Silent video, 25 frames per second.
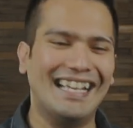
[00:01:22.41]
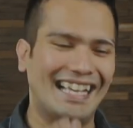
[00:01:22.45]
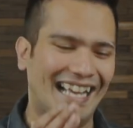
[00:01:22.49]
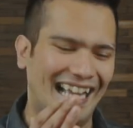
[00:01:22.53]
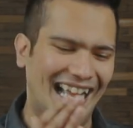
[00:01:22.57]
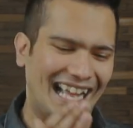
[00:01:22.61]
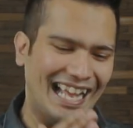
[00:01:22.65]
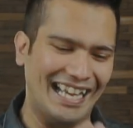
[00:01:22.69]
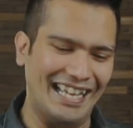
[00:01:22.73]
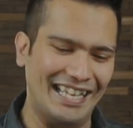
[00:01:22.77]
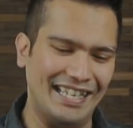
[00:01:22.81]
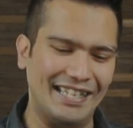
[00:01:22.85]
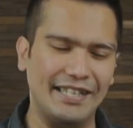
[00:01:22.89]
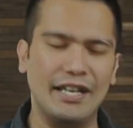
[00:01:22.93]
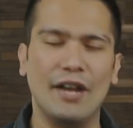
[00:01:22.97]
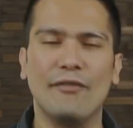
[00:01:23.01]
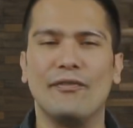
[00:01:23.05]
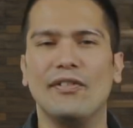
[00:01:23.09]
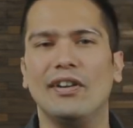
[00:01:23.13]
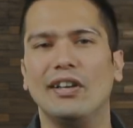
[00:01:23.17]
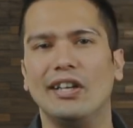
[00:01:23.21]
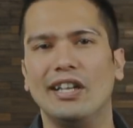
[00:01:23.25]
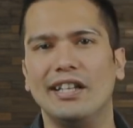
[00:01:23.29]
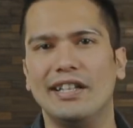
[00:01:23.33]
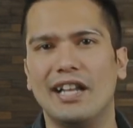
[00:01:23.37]
And
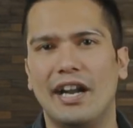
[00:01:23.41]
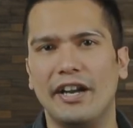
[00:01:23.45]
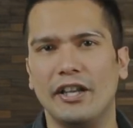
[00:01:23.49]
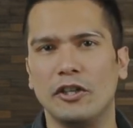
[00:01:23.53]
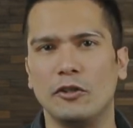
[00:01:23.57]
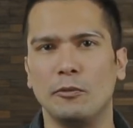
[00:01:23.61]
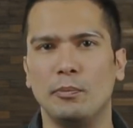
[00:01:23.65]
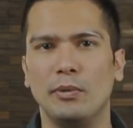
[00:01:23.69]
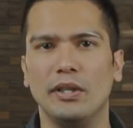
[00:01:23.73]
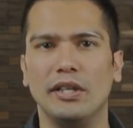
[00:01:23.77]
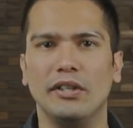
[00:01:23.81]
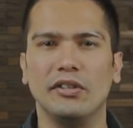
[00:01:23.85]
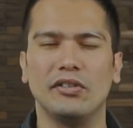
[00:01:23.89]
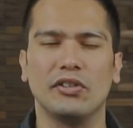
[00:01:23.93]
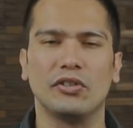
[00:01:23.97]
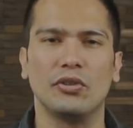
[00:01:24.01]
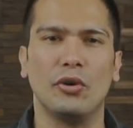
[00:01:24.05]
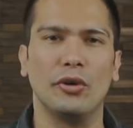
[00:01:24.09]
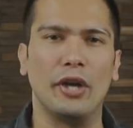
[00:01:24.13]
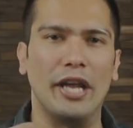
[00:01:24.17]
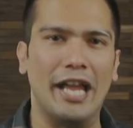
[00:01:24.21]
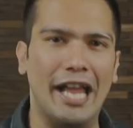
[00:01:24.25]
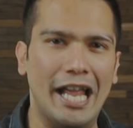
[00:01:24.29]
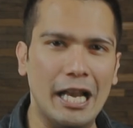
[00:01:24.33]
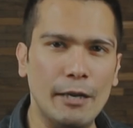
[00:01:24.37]
definitely that experience is
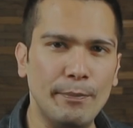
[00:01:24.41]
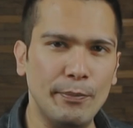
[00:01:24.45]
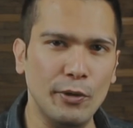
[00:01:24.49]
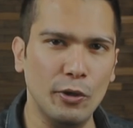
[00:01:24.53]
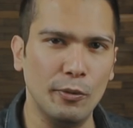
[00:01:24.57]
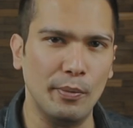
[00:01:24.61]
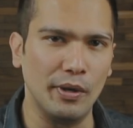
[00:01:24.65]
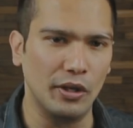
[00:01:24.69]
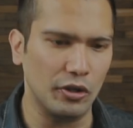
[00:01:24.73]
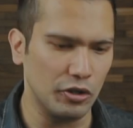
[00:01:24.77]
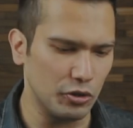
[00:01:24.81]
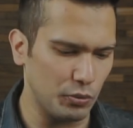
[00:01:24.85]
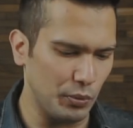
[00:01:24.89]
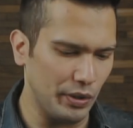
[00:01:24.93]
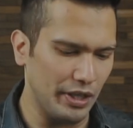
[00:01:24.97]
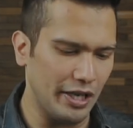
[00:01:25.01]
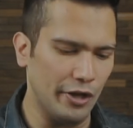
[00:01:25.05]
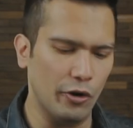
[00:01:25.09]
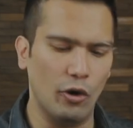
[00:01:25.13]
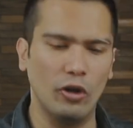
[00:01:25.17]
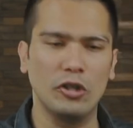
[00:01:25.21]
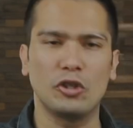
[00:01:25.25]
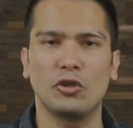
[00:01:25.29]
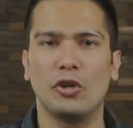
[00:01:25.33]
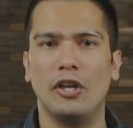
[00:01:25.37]
going to help you because we'll
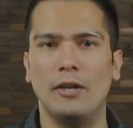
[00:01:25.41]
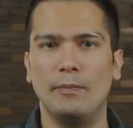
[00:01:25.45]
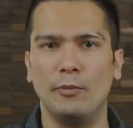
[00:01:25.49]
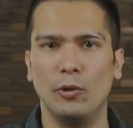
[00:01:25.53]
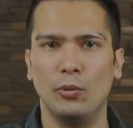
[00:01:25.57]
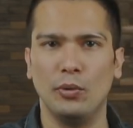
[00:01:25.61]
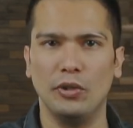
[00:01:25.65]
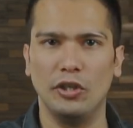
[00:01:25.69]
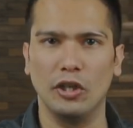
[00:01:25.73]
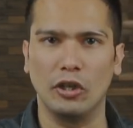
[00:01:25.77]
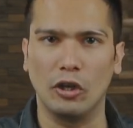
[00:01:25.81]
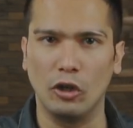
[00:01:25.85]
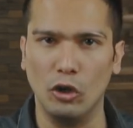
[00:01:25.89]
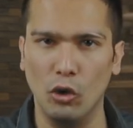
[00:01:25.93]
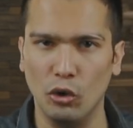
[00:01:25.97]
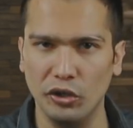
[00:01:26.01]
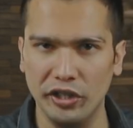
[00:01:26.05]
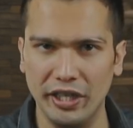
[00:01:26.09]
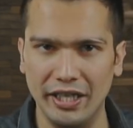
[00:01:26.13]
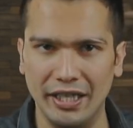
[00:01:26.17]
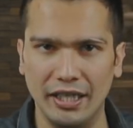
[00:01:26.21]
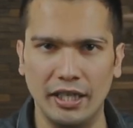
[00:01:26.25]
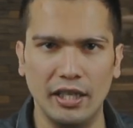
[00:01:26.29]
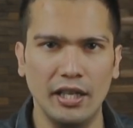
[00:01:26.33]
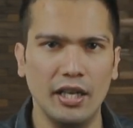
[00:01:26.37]
also help you with the
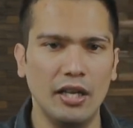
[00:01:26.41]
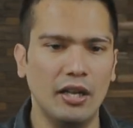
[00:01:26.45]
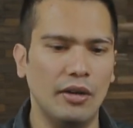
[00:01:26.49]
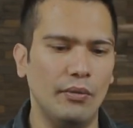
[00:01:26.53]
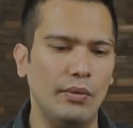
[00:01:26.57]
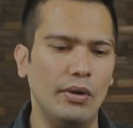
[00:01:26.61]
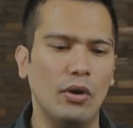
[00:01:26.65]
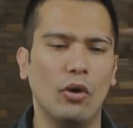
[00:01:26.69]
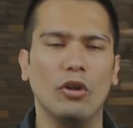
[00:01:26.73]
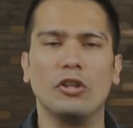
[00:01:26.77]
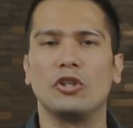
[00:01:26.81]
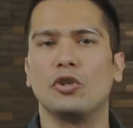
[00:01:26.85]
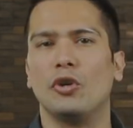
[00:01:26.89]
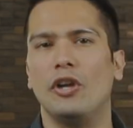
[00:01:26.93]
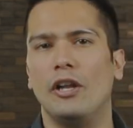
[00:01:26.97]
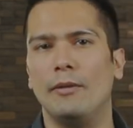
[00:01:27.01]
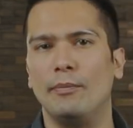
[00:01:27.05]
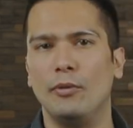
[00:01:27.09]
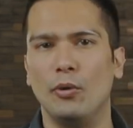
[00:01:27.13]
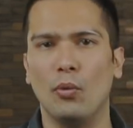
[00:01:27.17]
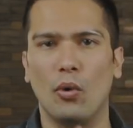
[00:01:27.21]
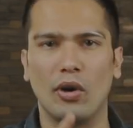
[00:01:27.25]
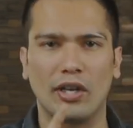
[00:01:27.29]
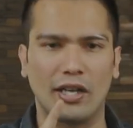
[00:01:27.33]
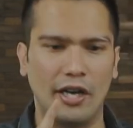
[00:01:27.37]
clothing. We'll also help
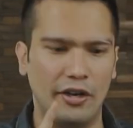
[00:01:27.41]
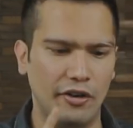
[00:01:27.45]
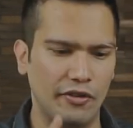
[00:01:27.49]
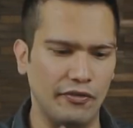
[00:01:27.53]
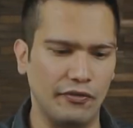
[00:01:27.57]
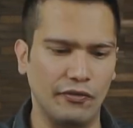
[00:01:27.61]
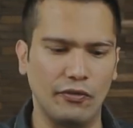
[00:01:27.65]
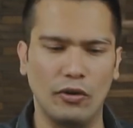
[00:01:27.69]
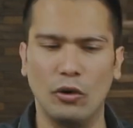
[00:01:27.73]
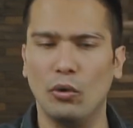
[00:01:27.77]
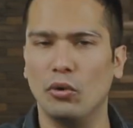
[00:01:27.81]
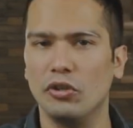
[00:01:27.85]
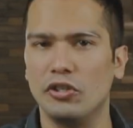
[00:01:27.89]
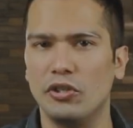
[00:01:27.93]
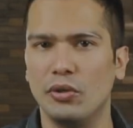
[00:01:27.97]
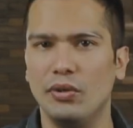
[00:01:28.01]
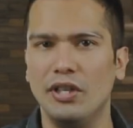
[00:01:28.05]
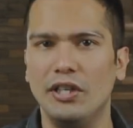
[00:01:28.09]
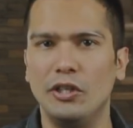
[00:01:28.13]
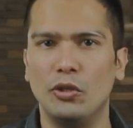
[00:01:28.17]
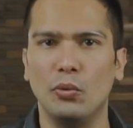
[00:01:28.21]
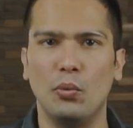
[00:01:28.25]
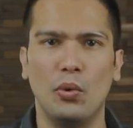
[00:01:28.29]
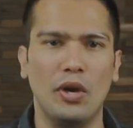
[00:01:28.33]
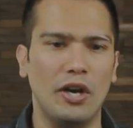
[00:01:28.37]
you what kind of clothes you
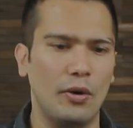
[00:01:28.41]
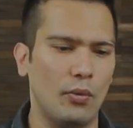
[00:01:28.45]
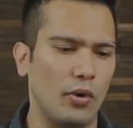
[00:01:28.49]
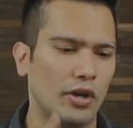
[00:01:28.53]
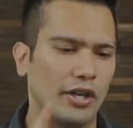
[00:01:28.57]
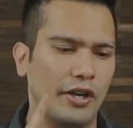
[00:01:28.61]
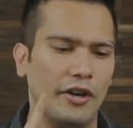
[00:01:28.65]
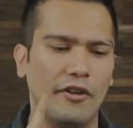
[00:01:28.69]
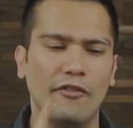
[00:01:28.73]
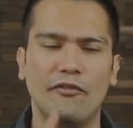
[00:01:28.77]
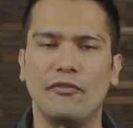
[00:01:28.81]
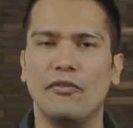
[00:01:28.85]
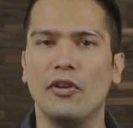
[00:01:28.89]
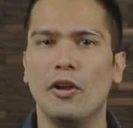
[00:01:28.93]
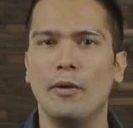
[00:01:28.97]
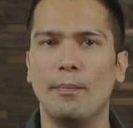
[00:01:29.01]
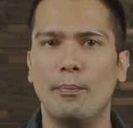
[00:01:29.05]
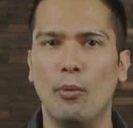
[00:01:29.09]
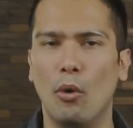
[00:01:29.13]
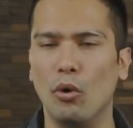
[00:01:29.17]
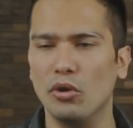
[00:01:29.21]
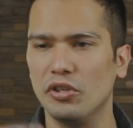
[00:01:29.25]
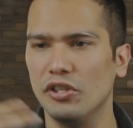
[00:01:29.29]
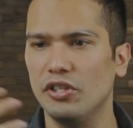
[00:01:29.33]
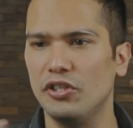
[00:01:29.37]
need to wear, what kind of
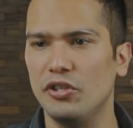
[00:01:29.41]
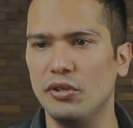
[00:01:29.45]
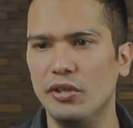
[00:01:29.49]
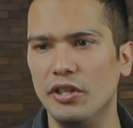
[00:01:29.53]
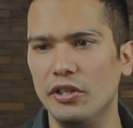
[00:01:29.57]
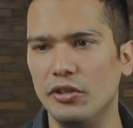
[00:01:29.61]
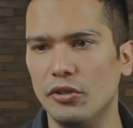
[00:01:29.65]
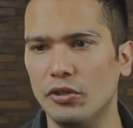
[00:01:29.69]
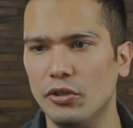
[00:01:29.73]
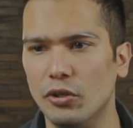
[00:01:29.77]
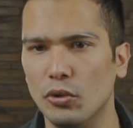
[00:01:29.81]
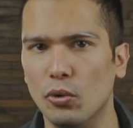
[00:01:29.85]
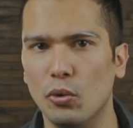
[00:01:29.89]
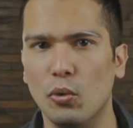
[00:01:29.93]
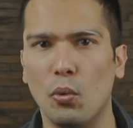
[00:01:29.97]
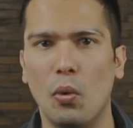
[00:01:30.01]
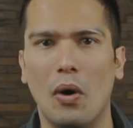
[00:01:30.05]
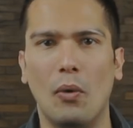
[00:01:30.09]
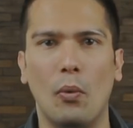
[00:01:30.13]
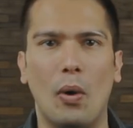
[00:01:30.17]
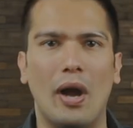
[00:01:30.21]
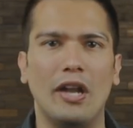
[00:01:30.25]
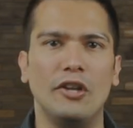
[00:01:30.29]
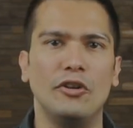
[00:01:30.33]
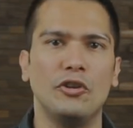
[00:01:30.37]
poses you need to do
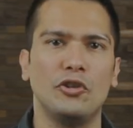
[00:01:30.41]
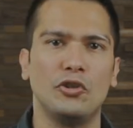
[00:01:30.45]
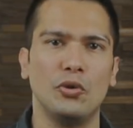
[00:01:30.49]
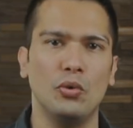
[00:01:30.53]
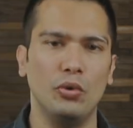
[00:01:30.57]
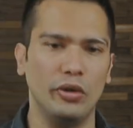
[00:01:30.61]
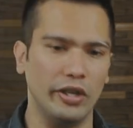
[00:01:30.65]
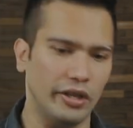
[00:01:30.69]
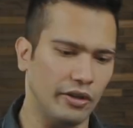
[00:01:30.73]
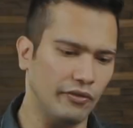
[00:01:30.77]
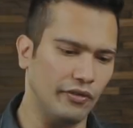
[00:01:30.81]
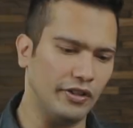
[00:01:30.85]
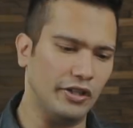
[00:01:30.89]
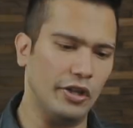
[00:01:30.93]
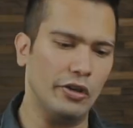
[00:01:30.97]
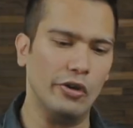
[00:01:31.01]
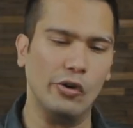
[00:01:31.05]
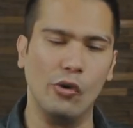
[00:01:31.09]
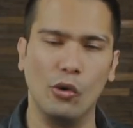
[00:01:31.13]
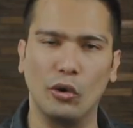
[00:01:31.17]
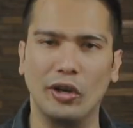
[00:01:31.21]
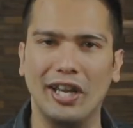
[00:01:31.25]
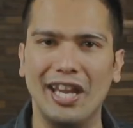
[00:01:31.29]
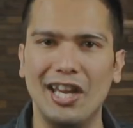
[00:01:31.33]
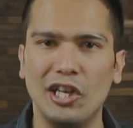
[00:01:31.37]
while you're shooting, with the
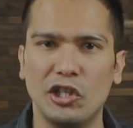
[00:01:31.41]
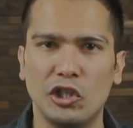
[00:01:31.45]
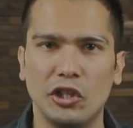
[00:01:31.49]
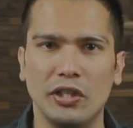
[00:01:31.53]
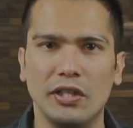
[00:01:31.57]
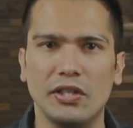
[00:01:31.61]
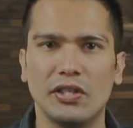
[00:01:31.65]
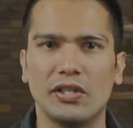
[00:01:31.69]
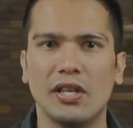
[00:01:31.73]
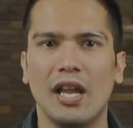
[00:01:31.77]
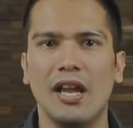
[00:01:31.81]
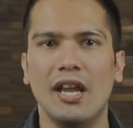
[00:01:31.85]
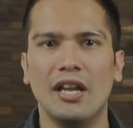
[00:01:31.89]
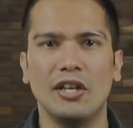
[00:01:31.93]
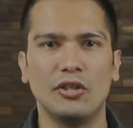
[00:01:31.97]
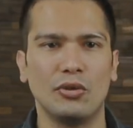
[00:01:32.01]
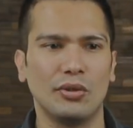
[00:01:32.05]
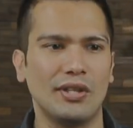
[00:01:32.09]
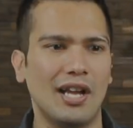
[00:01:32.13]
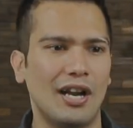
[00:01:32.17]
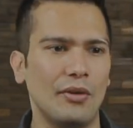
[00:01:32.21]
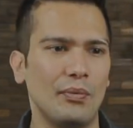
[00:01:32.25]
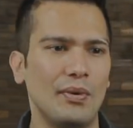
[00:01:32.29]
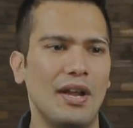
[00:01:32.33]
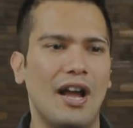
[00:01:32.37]
locations, so
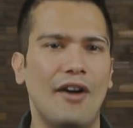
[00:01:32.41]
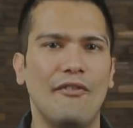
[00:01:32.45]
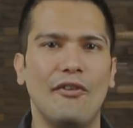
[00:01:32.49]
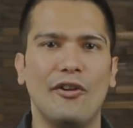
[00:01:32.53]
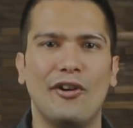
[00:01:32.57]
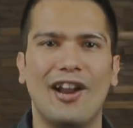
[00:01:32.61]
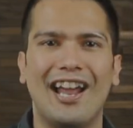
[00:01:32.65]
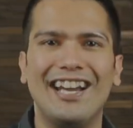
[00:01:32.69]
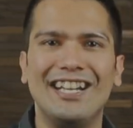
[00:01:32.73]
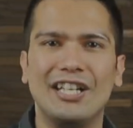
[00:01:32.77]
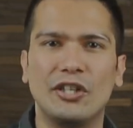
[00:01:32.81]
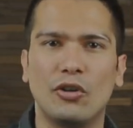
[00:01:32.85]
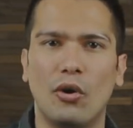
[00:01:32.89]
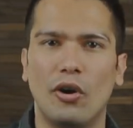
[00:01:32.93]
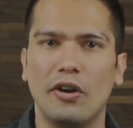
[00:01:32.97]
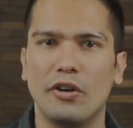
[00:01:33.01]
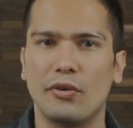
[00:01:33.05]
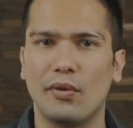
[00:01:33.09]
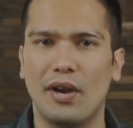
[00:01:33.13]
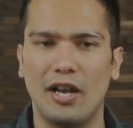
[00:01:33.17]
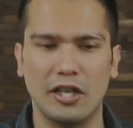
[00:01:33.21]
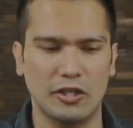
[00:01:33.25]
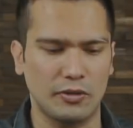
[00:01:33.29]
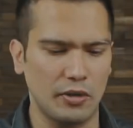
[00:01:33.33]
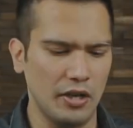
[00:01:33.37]
that we have a right
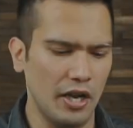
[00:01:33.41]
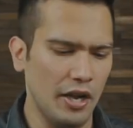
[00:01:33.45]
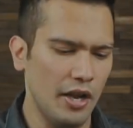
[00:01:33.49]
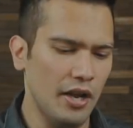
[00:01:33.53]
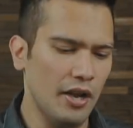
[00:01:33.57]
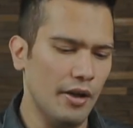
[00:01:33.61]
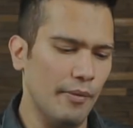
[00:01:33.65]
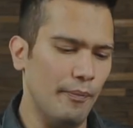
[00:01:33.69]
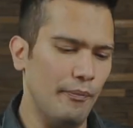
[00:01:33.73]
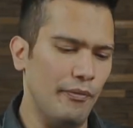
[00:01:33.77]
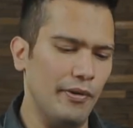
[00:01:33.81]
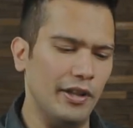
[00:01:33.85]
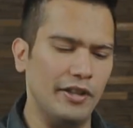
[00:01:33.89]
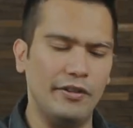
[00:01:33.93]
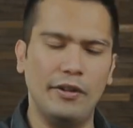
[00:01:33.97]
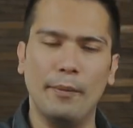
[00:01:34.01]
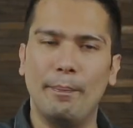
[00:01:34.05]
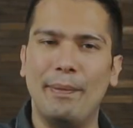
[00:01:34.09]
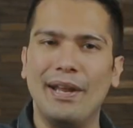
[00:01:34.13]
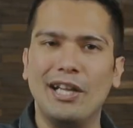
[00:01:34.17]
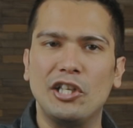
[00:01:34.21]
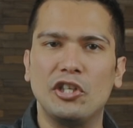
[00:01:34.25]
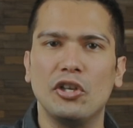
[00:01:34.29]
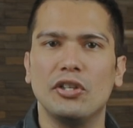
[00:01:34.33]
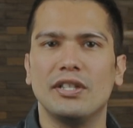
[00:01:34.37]
contrast with the
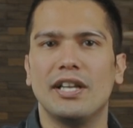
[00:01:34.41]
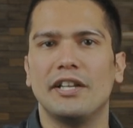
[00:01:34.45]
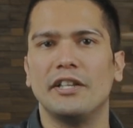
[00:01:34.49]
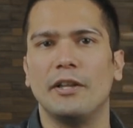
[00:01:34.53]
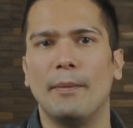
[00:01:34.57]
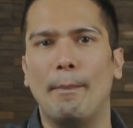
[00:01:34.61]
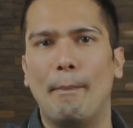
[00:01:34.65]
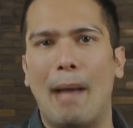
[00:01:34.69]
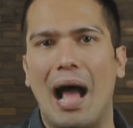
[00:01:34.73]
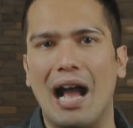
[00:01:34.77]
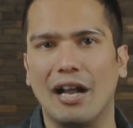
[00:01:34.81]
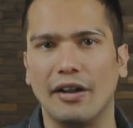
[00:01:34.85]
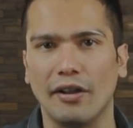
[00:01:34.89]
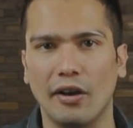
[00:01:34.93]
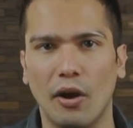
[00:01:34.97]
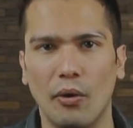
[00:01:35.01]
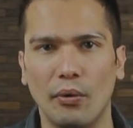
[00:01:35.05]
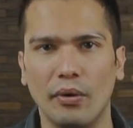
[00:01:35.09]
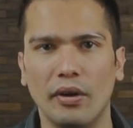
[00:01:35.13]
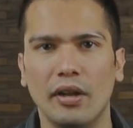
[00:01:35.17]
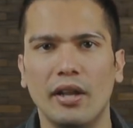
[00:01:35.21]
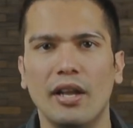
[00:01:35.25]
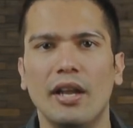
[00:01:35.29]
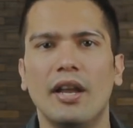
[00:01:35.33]
pictures and the background.